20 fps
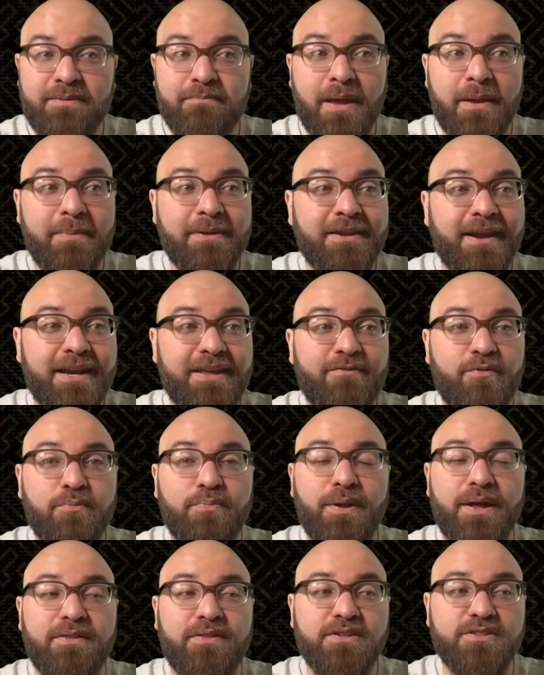maybe not even
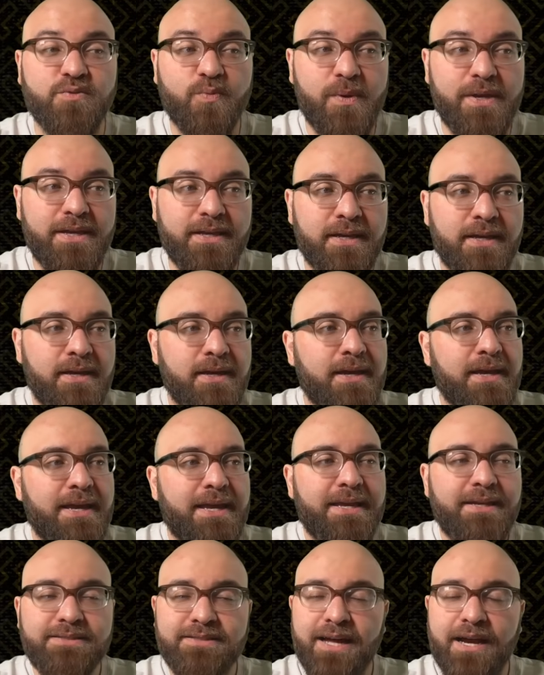play this week,
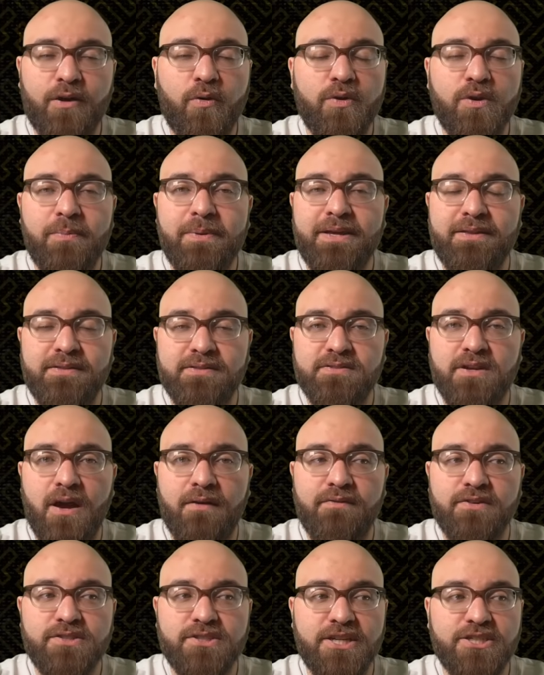he's not going to be in this
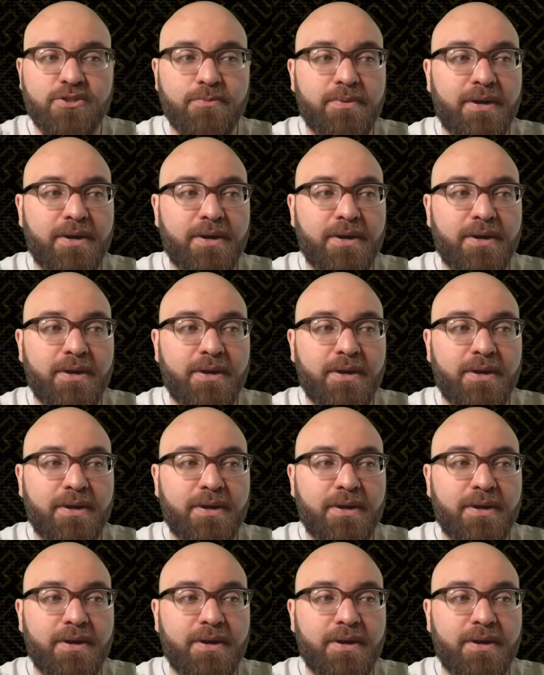conversation.